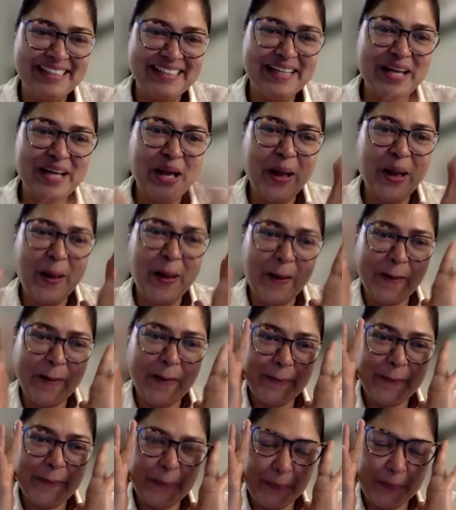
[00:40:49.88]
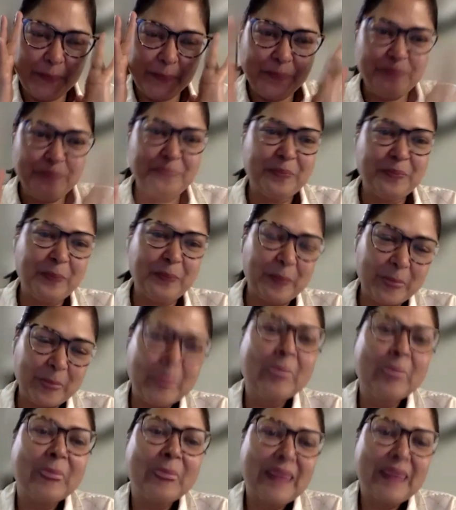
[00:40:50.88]
for his clientele or the
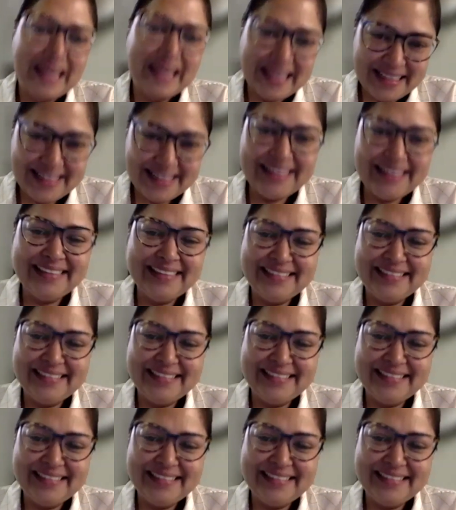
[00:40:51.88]
folks that he is